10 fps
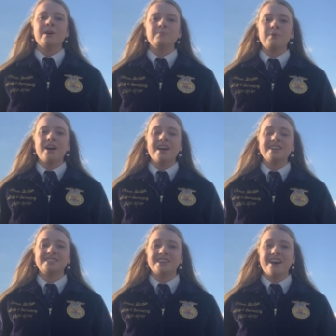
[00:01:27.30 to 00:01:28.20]

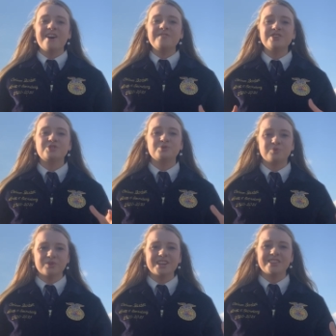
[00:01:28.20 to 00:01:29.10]
But of the
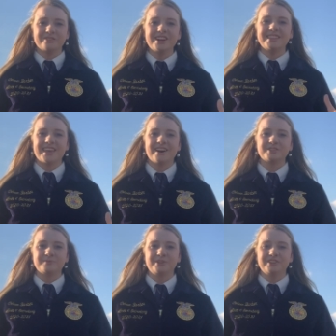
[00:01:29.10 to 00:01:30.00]

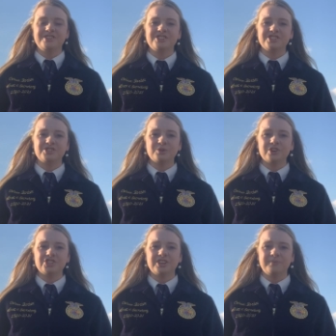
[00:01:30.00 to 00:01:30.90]
23,000 producers in
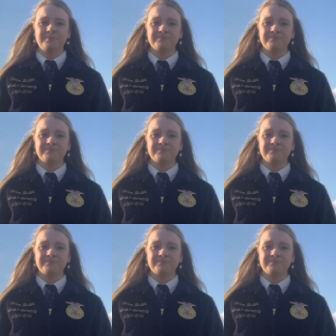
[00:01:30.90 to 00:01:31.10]
Georgia,